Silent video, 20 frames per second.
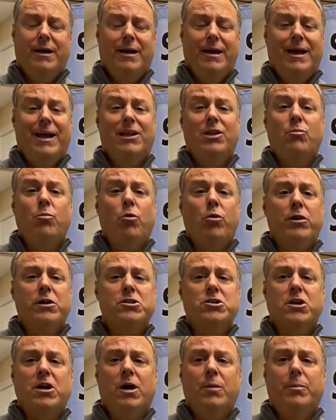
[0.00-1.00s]
and the
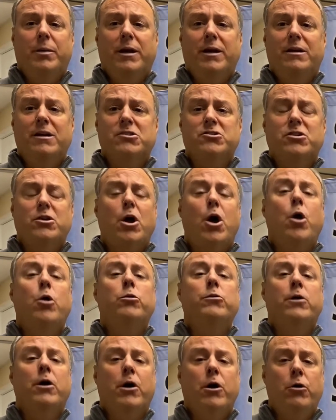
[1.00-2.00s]
mortgage company doesn't
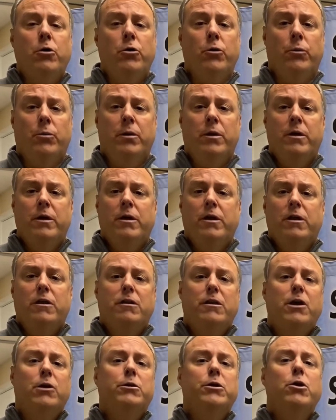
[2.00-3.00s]
own the home.
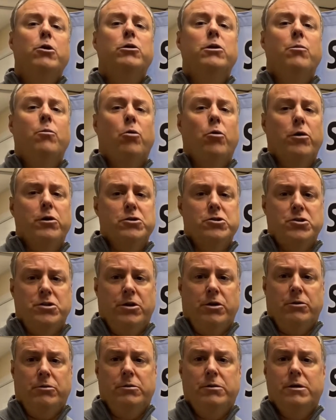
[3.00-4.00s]
They only own the mortgage
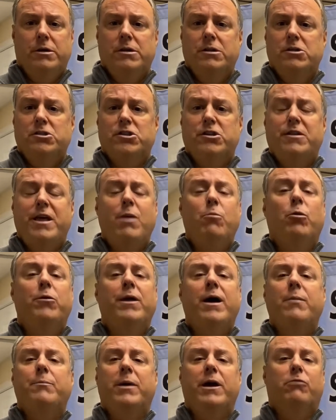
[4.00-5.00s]
note, so they will
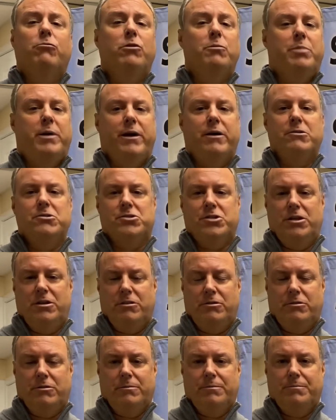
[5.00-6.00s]
not make repairs
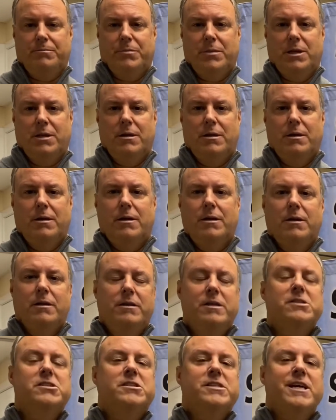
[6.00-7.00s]
either.
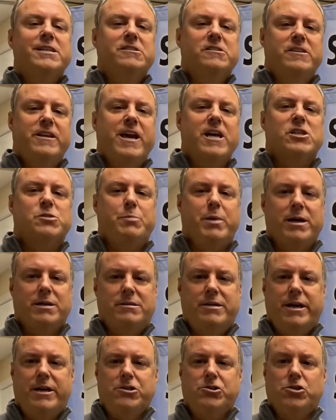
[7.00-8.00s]
This sets the
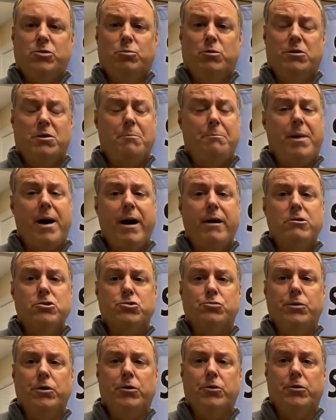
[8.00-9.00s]
expectation with a buyer's
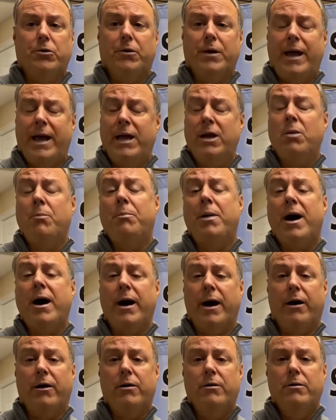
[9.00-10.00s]
realtor and a
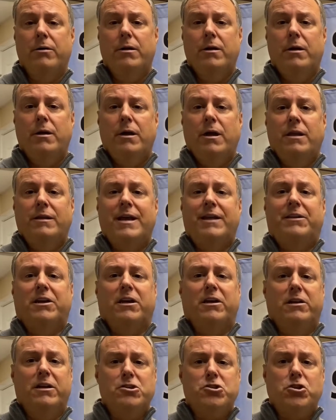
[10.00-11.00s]
buyer that the
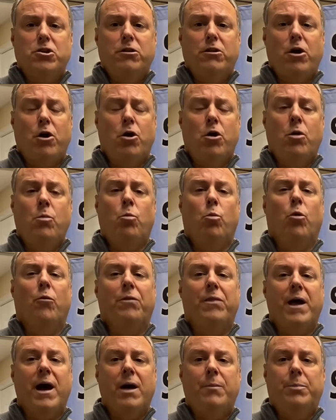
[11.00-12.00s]
condition of the home will
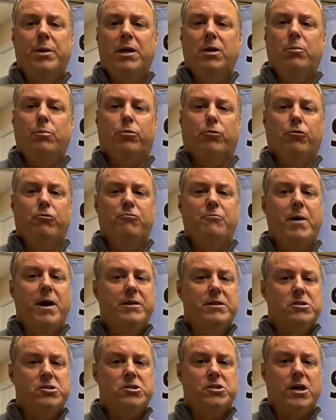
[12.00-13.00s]
not be improved by
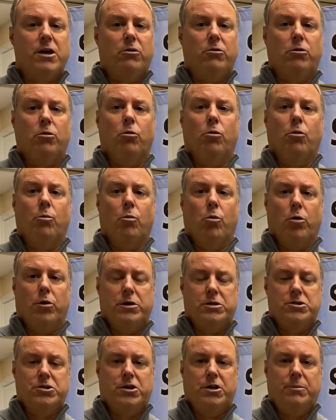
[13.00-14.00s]
the seller or
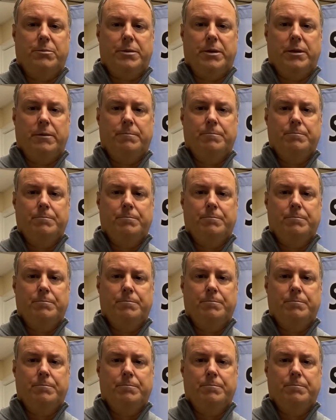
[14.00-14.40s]
mortgage company.